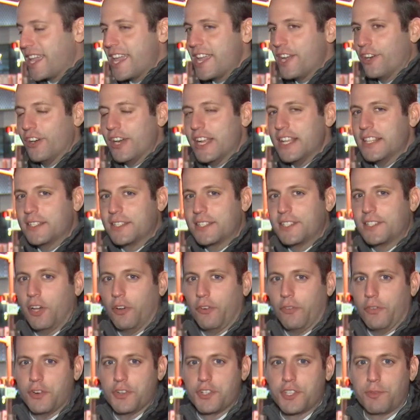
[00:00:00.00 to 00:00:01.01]
here in
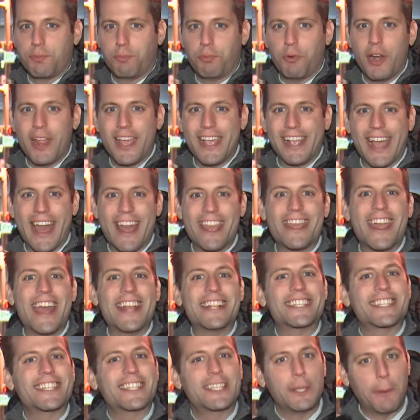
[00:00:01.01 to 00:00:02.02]
Silver Spring
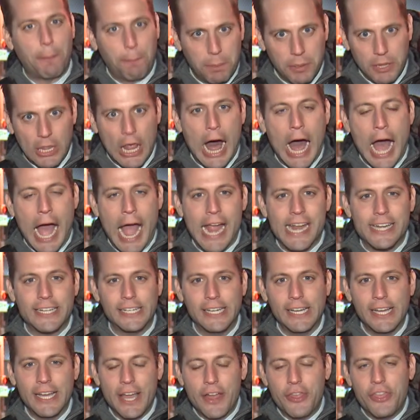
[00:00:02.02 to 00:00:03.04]
that supplied
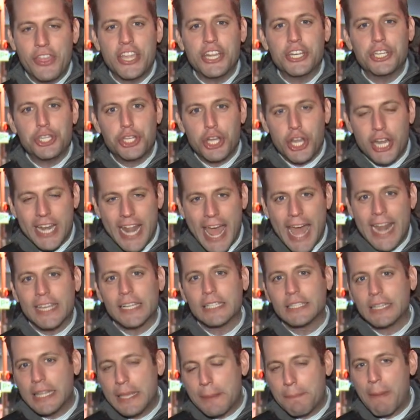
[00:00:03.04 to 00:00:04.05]
the
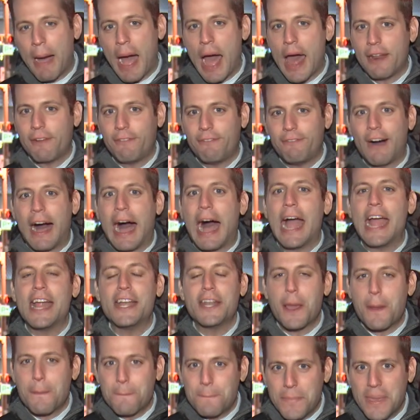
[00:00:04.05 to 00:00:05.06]
genetically
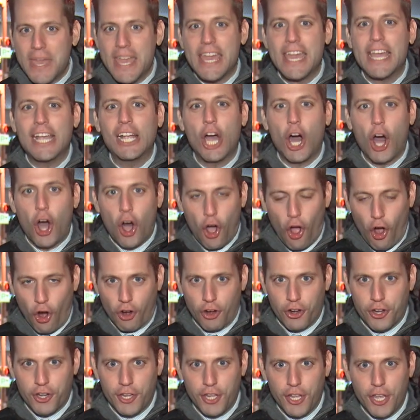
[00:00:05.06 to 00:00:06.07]
modified pig
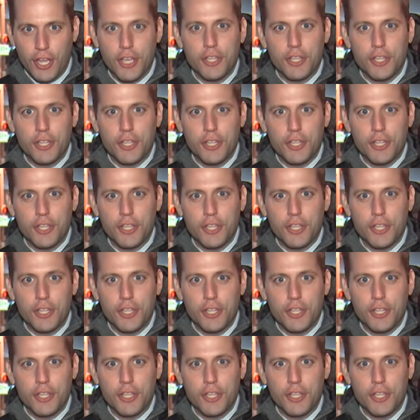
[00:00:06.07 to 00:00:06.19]
heart